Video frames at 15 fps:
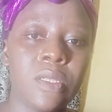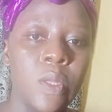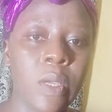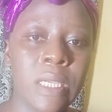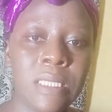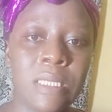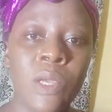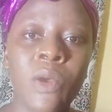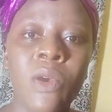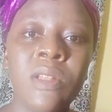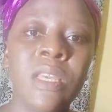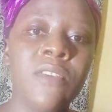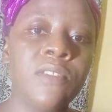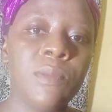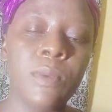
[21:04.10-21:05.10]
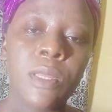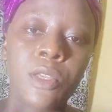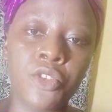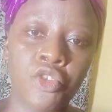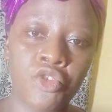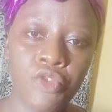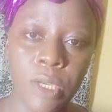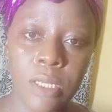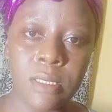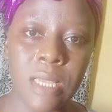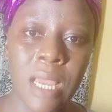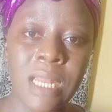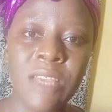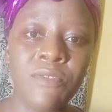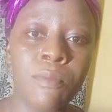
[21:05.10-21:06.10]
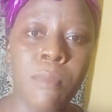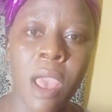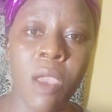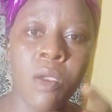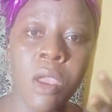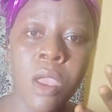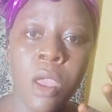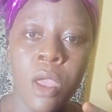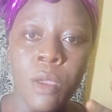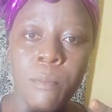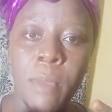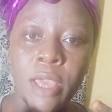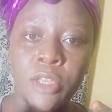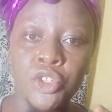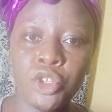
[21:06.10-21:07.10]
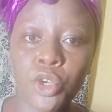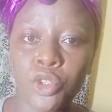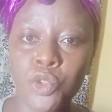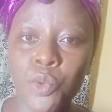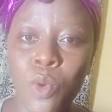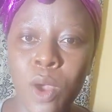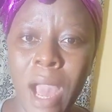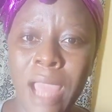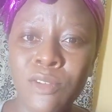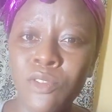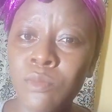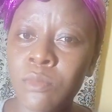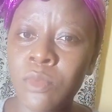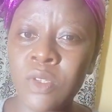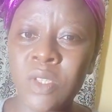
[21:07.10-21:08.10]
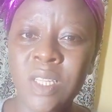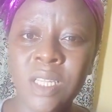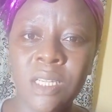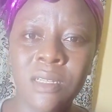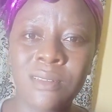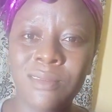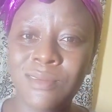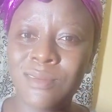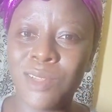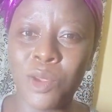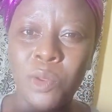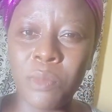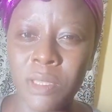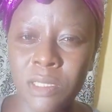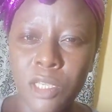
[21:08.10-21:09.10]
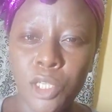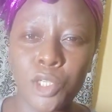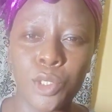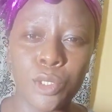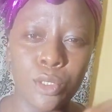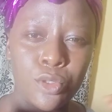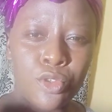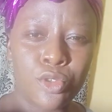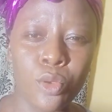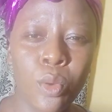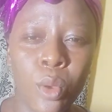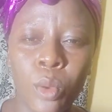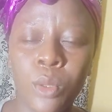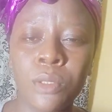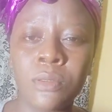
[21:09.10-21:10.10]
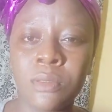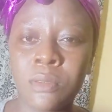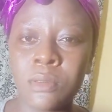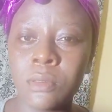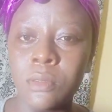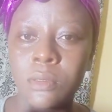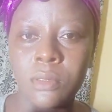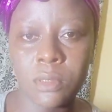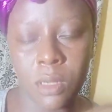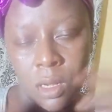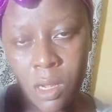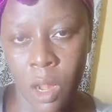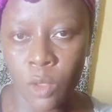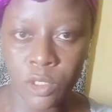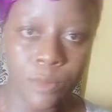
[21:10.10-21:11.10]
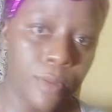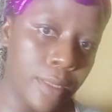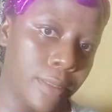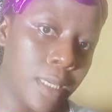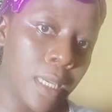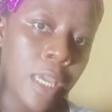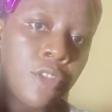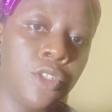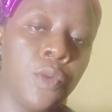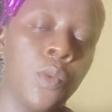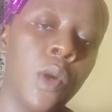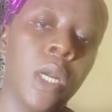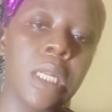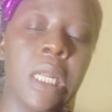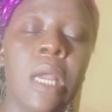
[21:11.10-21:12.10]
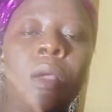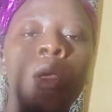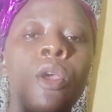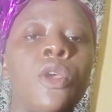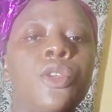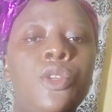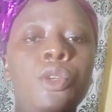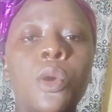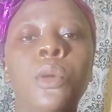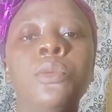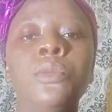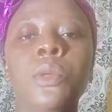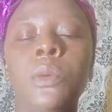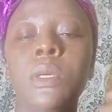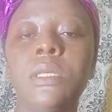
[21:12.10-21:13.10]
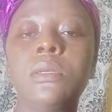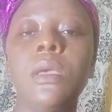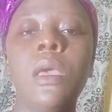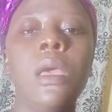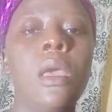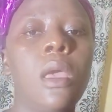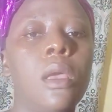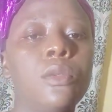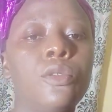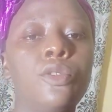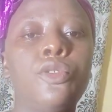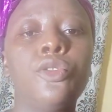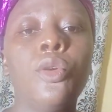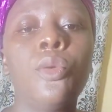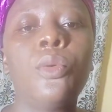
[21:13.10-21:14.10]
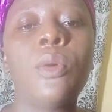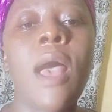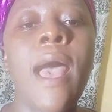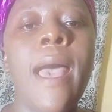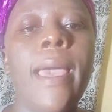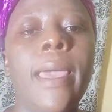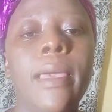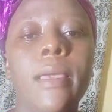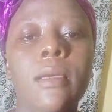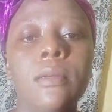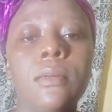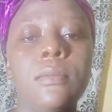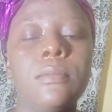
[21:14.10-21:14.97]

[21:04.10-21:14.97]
not easy. God gives me the strength. And even my church work, I do mostly documentations and so on, announcements, secretary work now. You all know it. So I